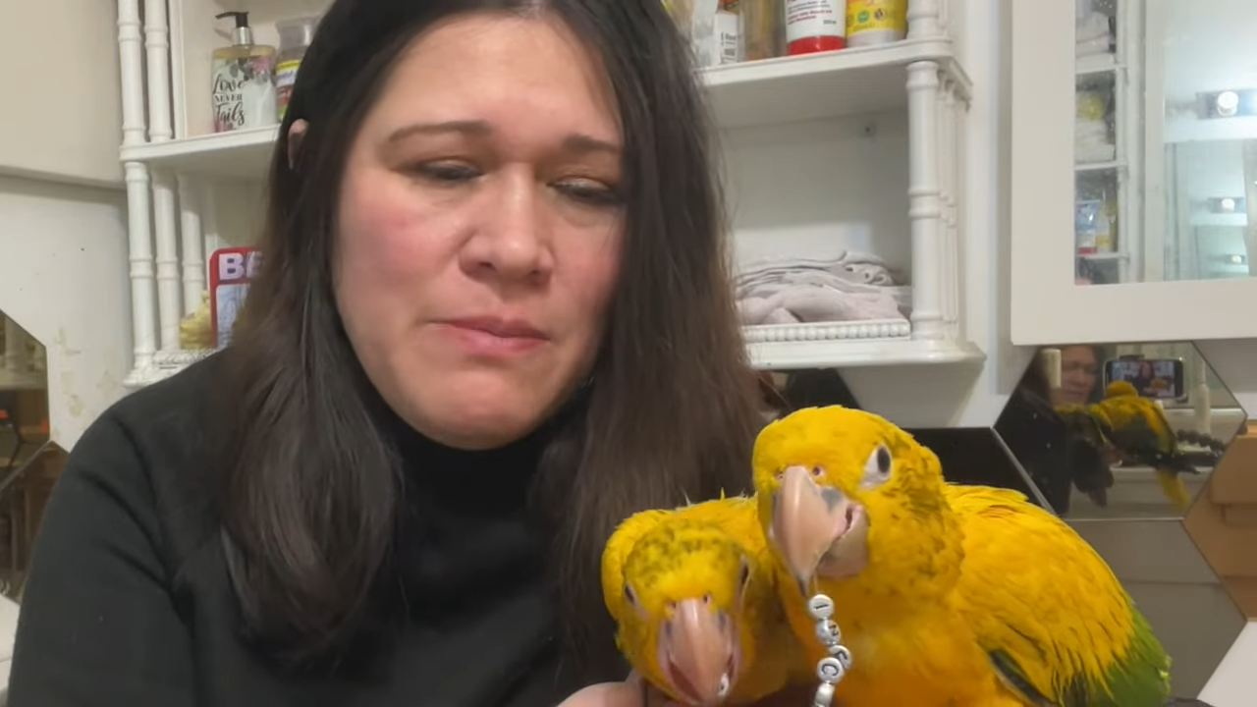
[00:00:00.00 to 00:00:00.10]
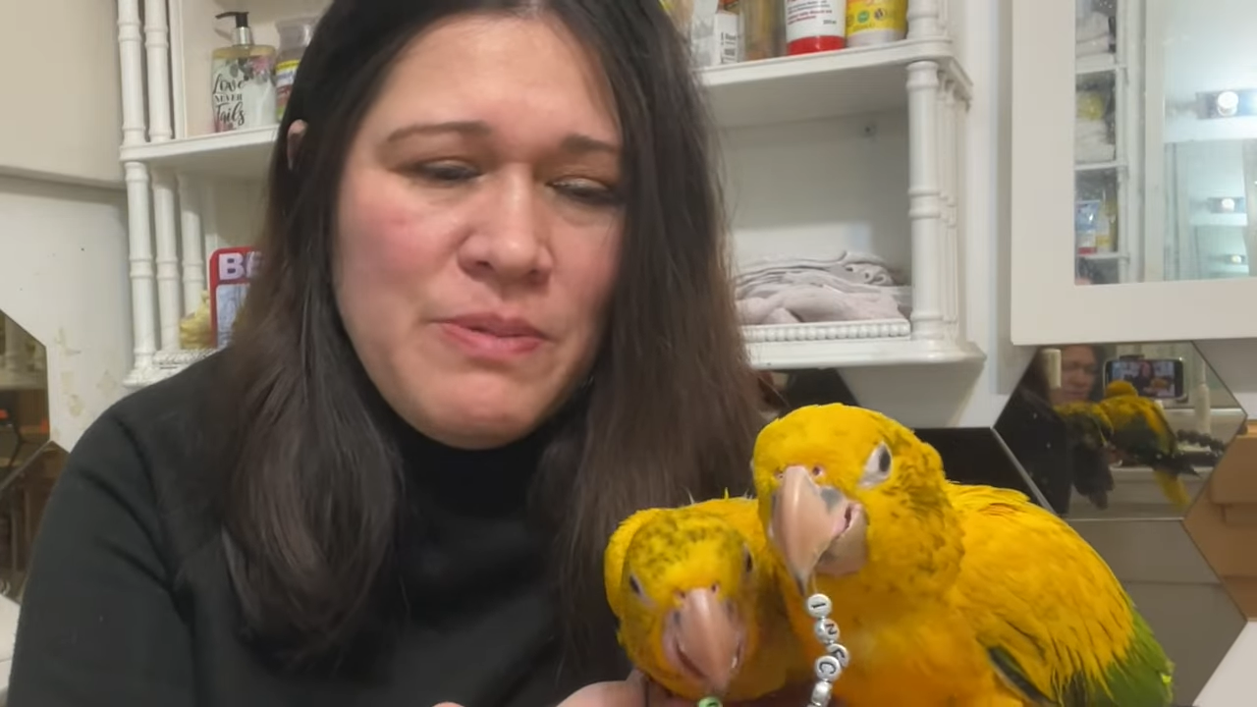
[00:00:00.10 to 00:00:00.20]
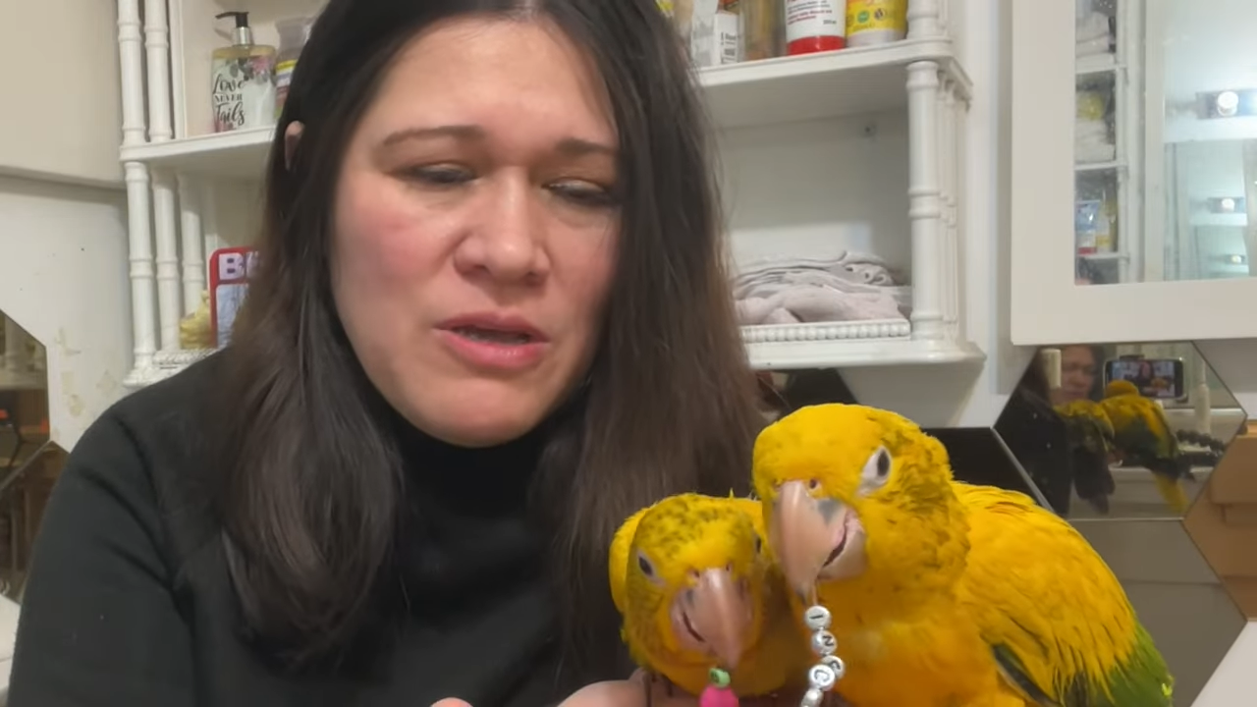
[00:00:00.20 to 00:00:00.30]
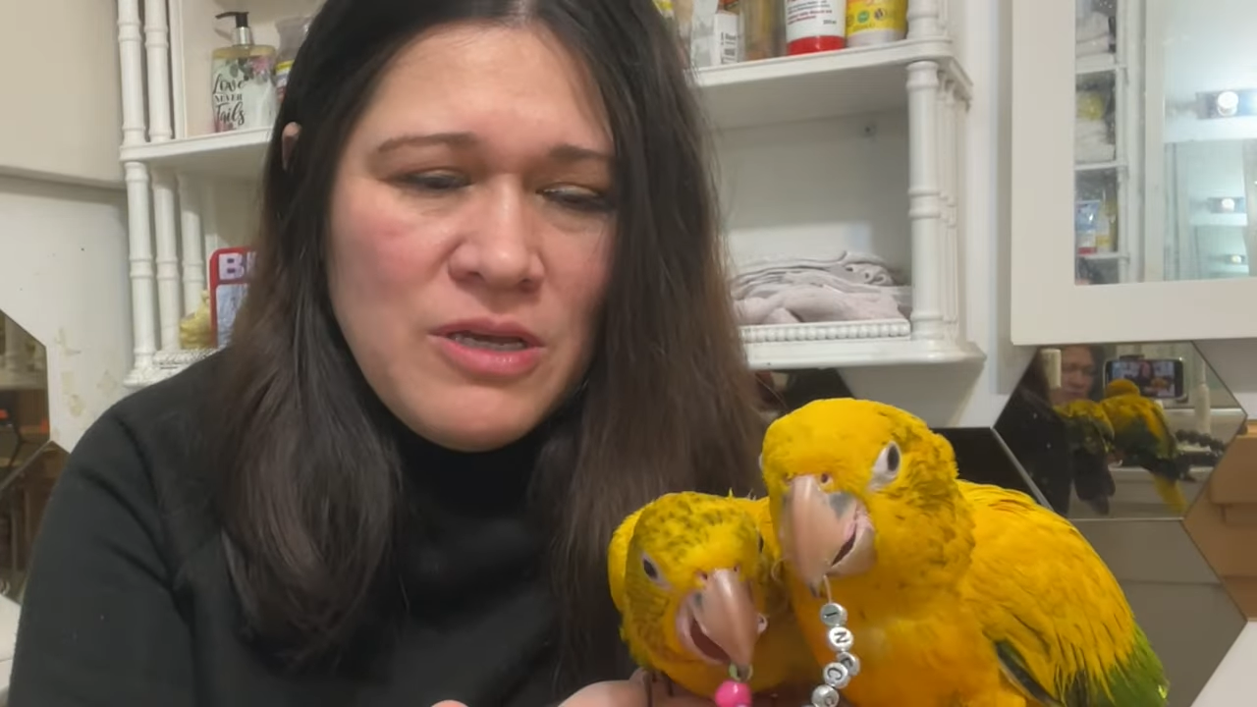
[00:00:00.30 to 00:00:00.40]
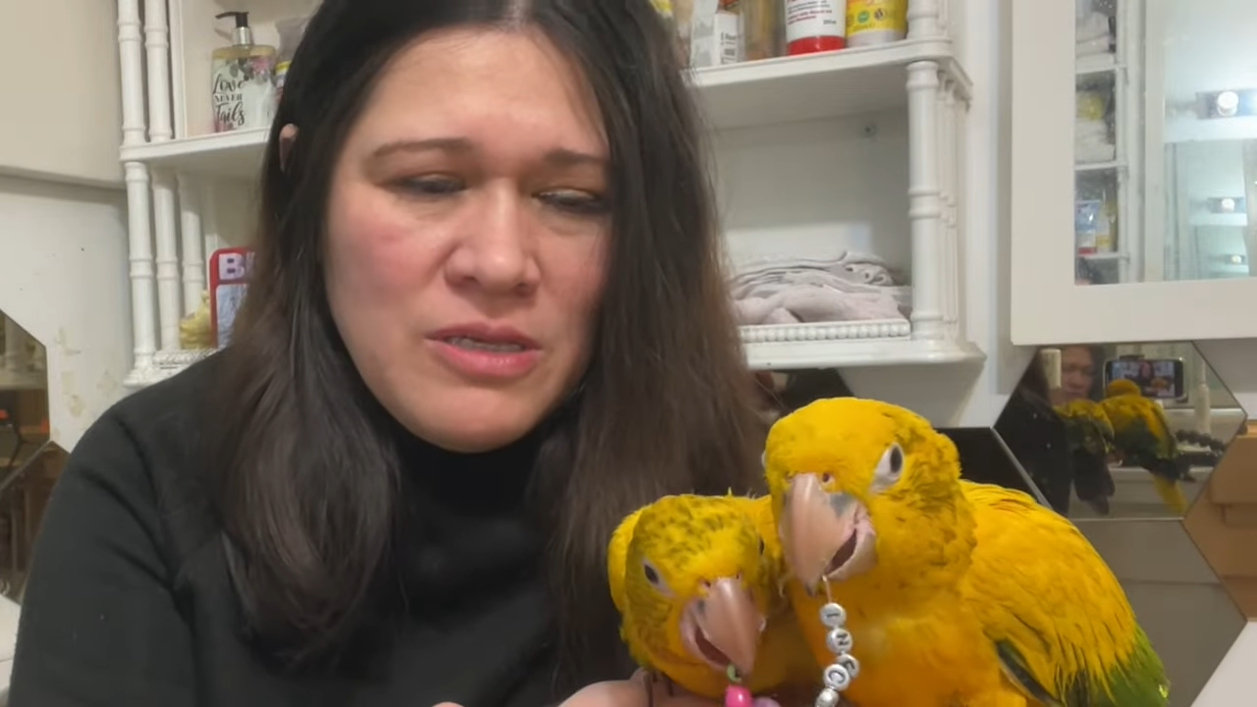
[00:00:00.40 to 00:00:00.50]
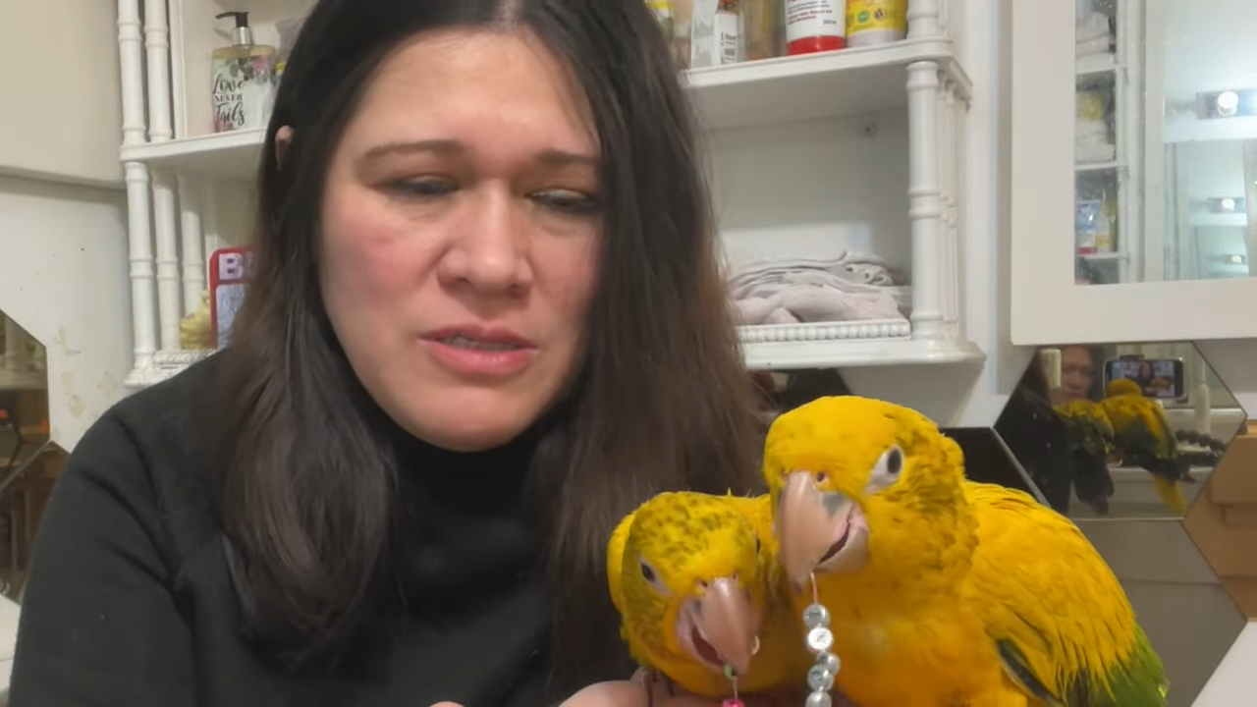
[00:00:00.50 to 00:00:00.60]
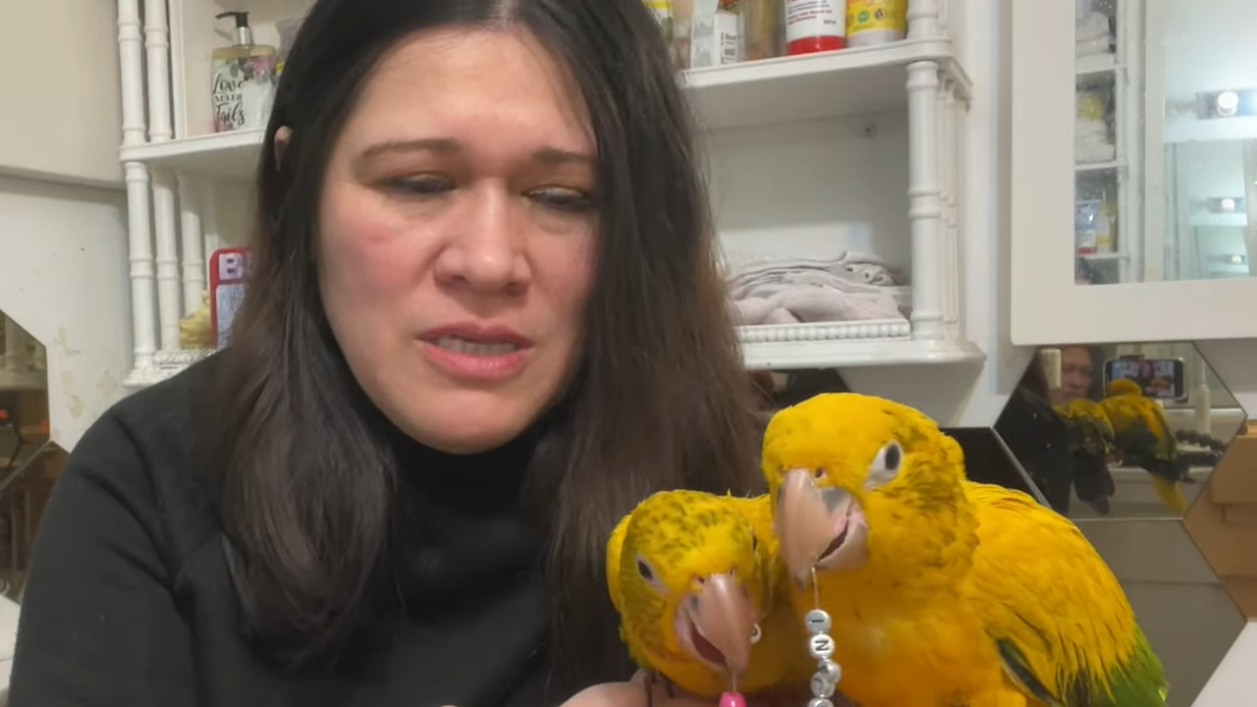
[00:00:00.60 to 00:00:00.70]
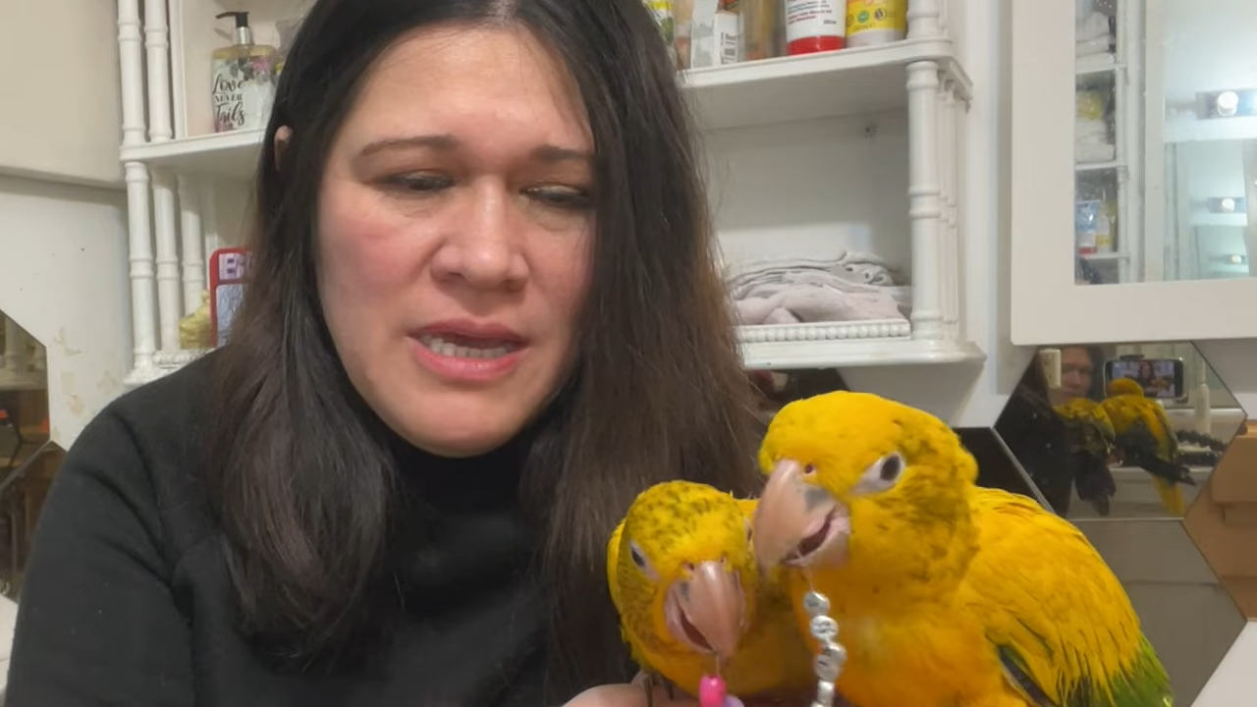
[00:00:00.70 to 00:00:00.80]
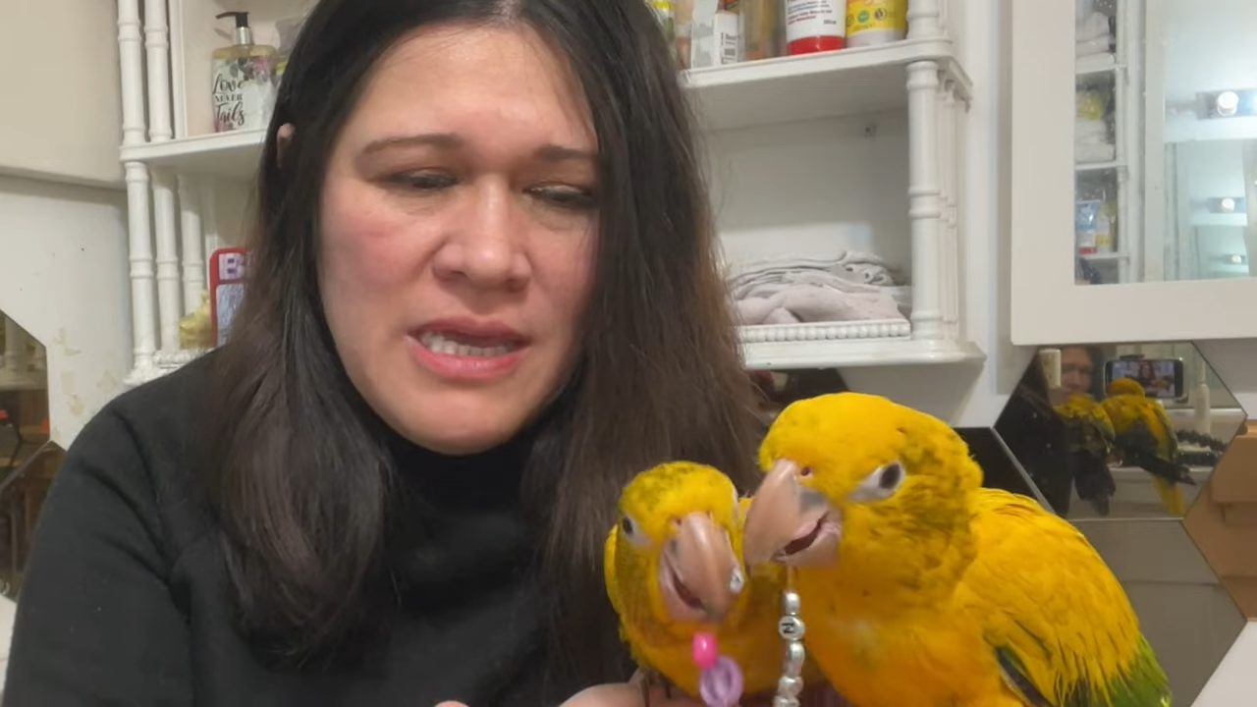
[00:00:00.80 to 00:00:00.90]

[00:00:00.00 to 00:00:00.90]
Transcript: because